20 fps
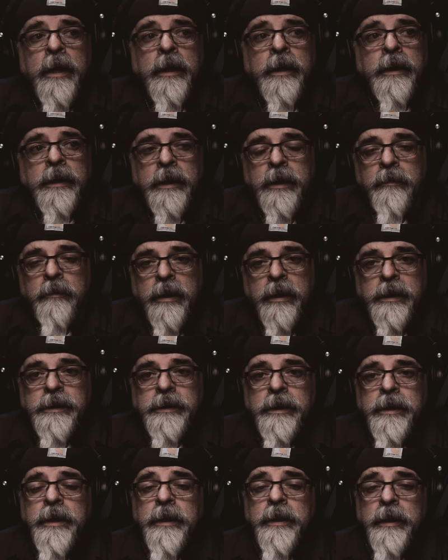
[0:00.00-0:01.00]
Anyways,
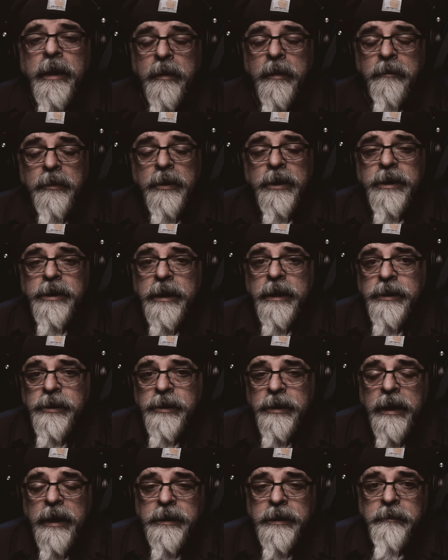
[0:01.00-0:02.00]
I appreciate you
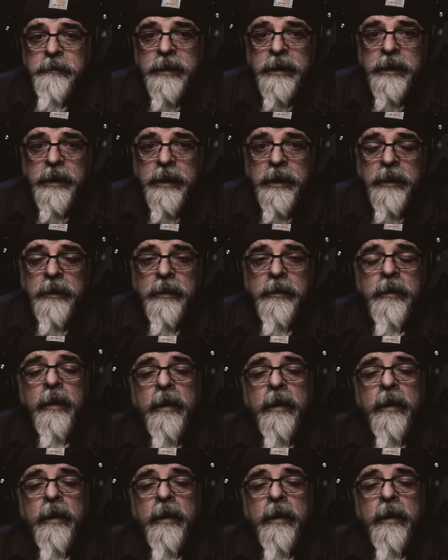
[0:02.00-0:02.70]
guys being here.